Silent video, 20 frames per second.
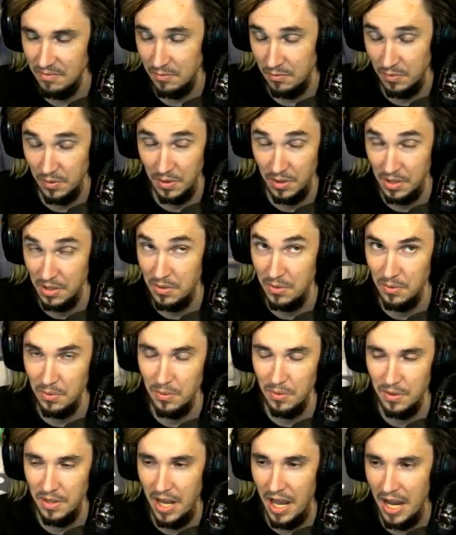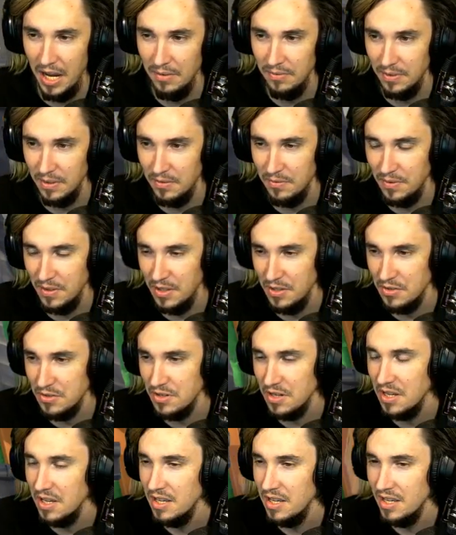really cool, and half unfinished.
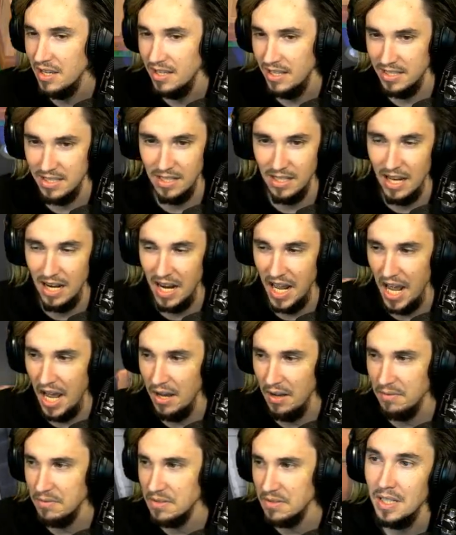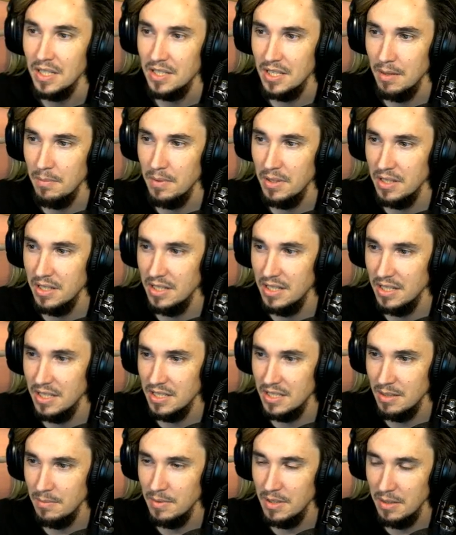That's a lot of halves. Some of the
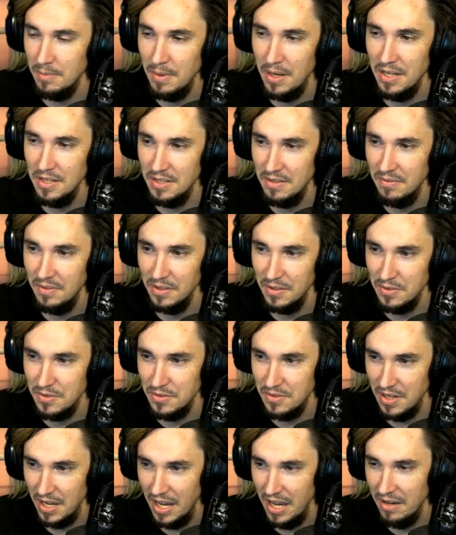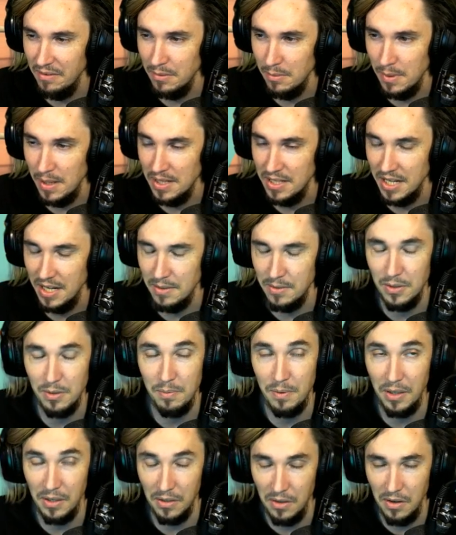some of the amazing villagers I have in my town took
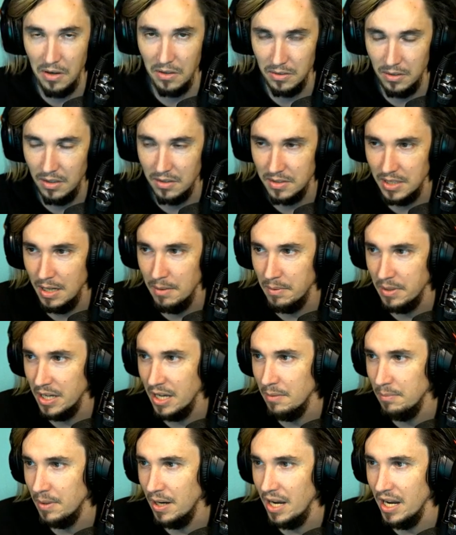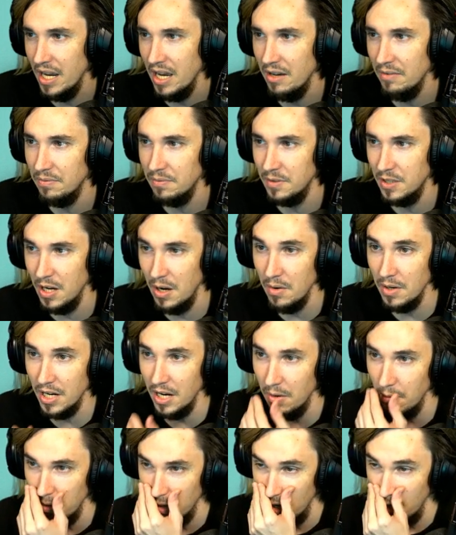me a long, long time to get, but I have
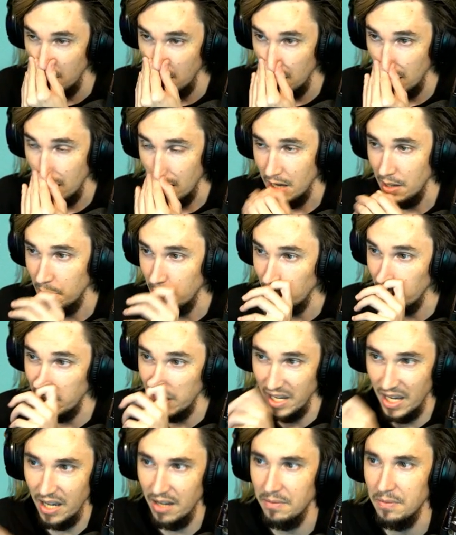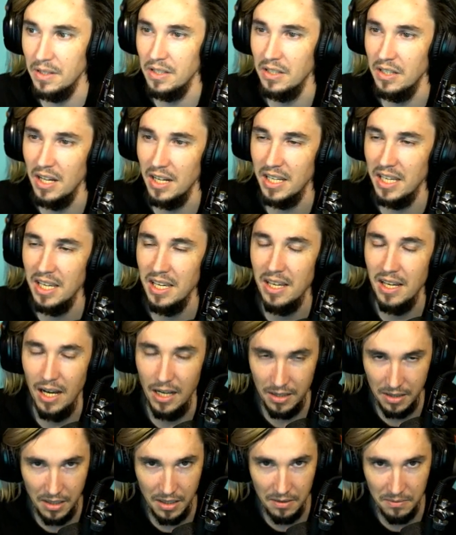Coco. We have Lucky. I
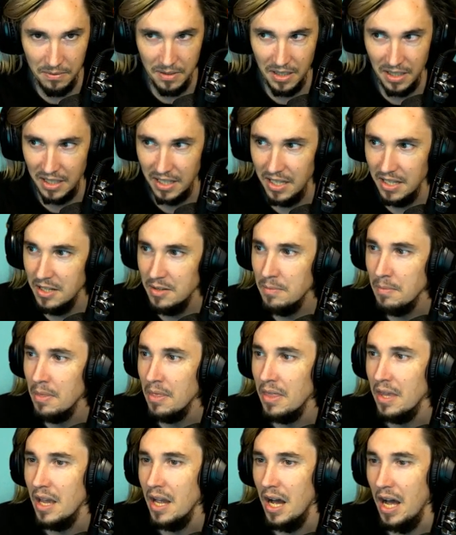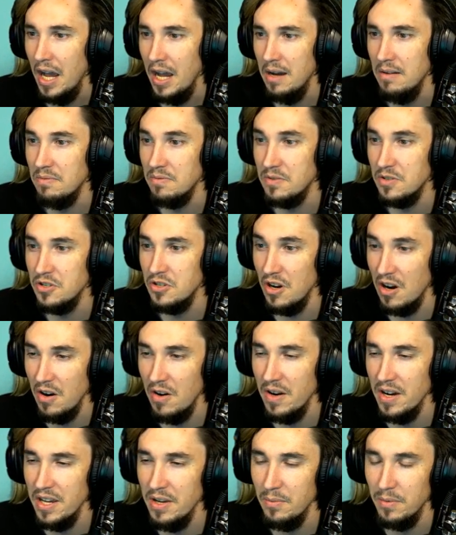love Lucky. I have
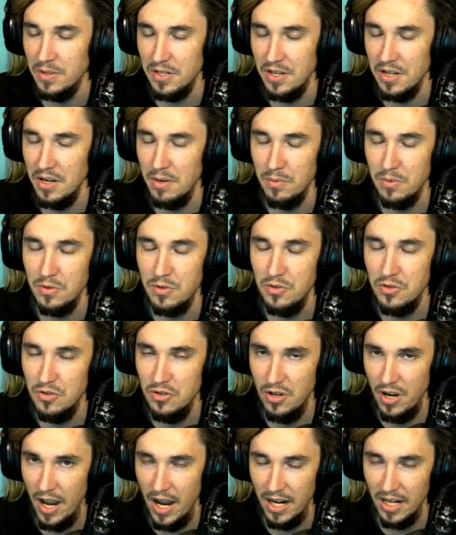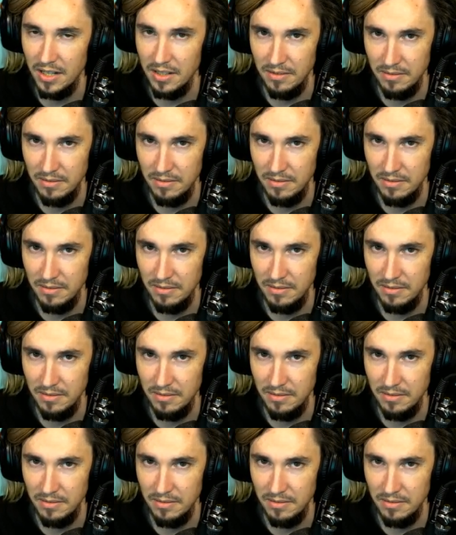Shari, which I know Jack,